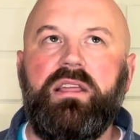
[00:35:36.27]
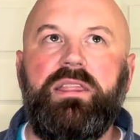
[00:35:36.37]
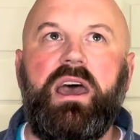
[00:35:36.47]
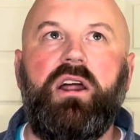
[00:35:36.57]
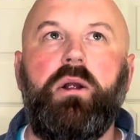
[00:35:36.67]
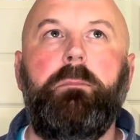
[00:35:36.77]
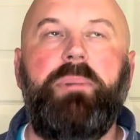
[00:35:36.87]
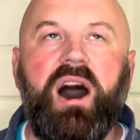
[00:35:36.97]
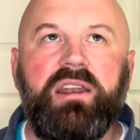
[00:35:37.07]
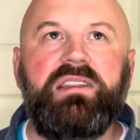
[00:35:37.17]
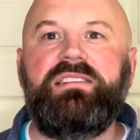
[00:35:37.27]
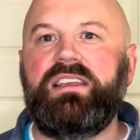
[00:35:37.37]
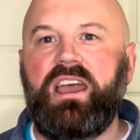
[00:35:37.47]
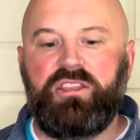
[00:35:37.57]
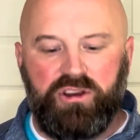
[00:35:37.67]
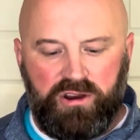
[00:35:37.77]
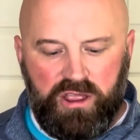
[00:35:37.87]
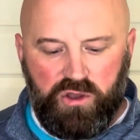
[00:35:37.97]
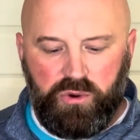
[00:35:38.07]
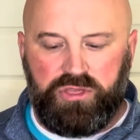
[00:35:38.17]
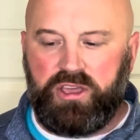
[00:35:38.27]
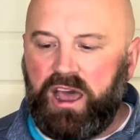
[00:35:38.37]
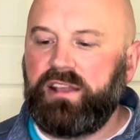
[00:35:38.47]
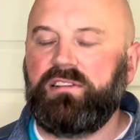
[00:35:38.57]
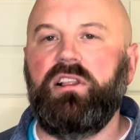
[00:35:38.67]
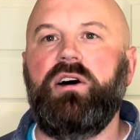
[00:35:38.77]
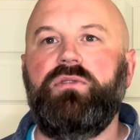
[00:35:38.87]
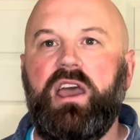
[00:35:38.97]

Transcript: that are bonded together with God's love,